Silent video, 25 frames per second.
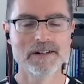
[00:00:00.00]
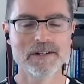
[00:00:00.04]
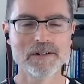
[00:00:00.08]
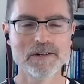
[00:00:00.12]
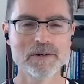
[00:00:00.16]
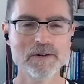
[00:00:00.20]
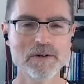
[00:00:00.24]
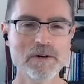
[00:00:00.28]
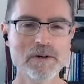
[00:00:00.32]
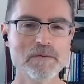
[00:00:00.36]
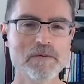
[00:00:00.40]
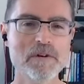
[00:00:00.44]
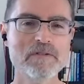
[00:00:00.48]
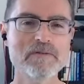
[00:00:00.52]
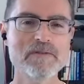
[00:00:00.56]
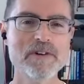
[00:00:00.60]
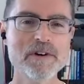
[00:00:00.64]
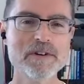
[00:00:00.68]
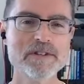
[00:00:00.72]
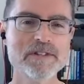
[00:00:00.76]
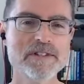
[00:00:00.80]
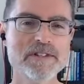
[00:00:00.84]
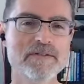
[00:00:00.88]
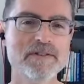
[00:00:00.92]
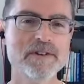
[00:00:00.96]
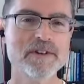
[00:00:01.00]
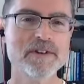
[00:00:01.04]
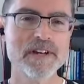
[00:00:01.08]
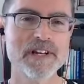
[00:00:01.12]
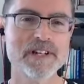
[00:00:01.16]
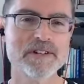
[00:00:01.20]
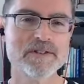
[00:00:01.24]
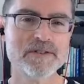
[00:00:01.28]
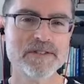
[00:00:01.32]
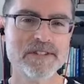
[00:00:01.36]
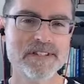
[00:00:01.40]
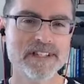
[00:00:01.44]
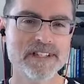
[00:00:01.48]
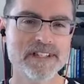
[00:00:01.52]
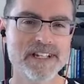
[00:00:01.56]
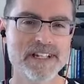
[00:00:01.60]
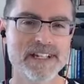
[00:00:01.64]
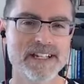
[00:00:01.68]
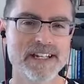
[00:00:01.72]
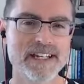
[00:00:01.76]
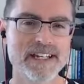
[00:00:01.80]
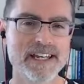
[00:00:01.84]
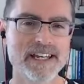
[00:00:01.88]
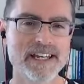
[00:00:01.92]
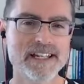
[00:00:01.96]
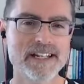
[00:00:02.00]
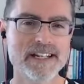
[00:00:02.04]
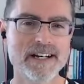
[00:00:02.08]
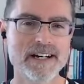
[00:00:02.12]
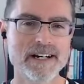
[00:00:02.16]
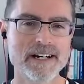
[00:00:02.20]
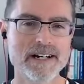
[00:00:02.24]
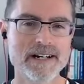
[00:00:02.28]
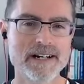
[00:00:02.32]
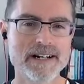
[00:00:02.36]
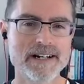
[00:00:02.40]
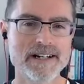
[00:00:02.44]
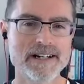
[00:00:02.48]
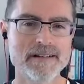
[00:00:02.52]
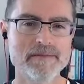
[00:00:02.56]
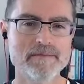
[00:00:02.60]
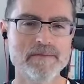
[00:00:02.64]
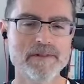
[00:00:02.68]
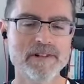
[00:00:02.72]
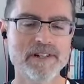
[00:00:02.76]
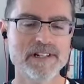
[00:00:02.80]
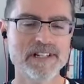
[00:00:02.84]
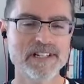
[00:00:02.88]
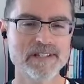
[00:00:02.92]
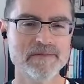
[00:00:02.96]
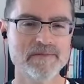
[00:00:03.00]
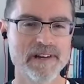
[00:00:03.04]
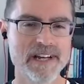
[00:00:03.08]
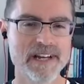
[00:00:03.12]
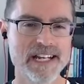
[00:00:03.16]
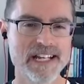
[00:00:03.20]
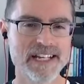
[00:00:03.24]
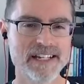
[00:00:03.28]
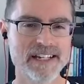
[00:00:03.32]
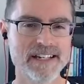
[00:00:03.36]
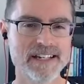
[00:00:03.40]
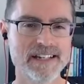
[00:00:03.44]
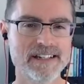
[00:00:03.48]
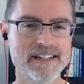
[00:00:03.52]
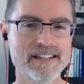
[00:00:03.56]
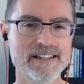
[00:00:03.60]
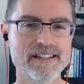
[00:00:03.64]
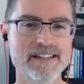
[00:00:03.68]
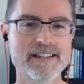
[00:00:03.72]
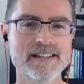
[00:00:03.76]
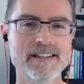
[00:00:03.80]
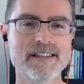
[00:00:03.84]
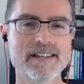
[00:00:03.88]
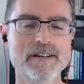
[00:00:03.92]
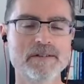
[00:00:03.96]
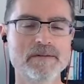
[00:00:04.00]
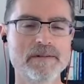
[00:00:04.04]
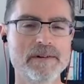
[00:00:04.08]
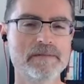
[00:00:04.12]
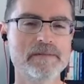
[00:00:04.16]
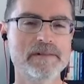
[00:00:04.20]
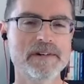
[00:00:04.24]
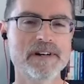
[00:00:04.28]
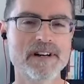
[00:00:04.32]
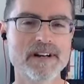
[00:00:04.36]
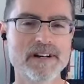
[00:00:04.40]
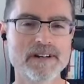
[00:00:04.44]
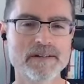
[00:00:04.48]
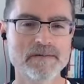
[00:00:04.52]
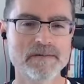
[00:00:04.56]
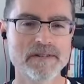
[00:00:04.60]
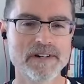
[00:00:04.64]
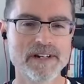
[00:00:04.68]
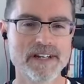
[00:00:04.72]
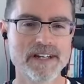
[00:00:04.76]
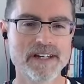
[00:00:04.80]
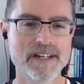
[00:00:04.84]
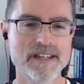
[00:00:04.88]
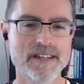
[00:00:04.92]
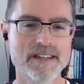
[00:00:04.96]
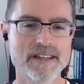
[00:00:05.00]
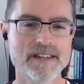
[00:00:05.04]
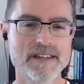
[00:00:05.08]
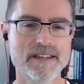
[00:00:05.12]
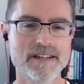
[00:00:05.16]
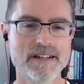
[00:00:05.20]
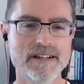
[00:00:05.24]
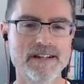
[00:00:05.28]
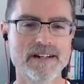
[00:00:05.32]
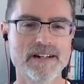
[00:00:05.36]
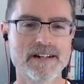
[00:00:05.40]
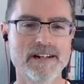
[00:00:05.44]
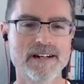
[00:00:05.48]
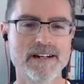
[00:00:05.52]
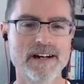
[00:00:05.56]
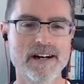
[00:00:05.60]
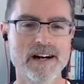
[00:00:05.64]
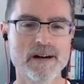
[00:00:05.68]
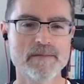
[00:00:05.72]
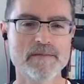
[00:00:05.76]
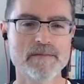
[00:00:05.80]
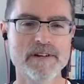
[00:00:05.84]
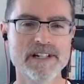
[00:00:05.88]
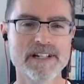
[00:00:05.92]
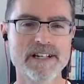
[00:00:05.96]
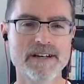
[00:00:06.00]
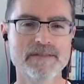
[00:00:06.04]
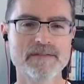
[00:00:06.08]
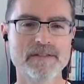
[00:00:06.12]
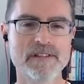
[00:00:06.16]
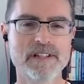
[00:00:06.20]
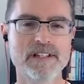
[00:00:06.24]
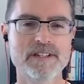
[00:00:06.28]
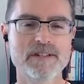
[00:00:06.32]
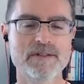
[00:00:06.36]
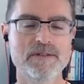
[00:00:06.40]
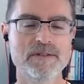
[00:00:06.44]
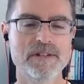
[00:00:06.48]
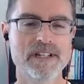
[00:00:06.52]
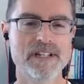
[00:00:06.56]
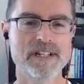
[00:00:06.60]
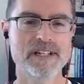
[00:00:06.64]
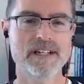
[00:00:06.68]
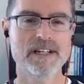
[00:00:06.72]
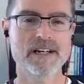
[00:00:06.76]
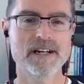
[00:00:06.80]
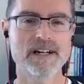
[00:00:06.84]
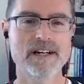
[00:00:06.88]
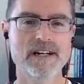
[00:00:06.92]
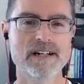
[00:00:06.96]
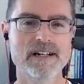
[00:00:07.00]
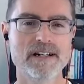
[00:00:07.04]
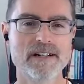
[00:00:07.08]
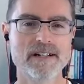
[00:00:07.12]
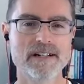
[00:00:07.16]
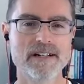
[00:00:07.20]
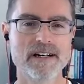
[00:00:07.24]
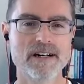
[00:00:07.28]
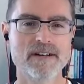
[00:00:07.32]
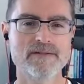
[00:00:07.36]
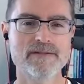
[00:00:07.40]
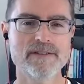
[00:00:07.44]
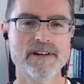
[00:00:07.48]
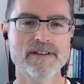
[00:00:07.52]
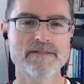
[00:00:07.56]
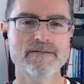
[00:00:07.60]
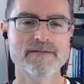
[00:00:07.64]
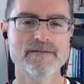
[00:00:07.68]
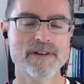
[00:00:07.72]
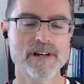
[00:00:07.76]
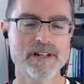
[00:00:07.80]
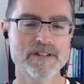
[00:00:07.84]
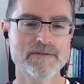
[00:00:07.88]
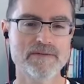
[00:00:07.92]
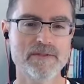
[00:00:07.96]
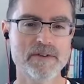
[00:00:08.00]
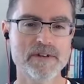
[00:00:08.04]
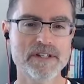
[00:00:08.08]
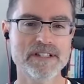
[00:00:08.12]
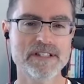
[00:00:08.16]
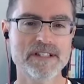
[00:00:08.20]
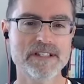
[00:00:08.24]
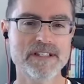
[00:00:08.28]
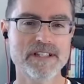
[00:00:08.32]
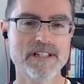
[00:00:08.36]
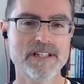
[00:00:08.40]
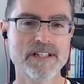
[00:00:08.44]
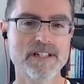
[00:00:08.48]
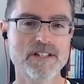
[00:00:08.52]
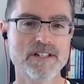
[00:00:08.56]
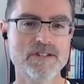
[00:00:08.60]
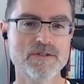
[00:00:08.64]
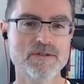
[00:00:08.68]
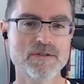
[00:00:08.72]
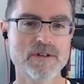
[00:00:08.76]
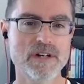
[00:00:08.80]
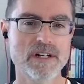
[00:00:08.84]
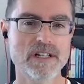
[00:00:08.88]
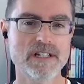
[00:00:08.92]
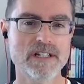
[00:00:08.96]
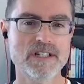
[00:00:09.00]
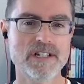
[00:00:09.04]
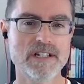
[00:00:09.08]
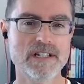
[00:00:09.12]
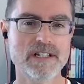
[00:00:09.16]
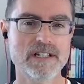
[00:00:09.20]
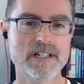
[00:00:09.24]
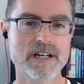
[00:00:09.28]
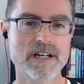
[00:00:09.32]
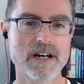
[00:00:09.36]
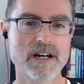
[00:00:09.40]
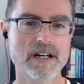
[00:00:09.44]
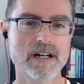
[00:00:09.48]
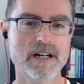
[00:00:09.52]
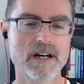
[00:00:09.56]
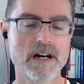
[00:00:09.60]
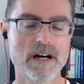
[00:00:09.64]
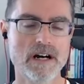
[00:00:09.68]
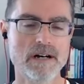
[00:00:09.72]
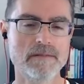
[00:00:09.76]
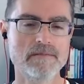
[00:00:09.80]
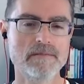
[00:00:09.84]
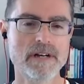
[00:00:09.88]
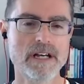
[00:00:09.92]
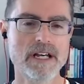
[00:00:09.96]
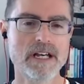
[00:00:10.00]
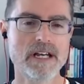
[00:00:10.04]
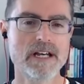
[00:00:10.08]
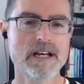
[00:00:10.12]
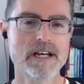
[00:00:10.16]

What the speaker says: Cool. Well, folks, if you're interested in participating in the webinar with Aubrie, definitely tune in over at freshvoicesinastrology.com.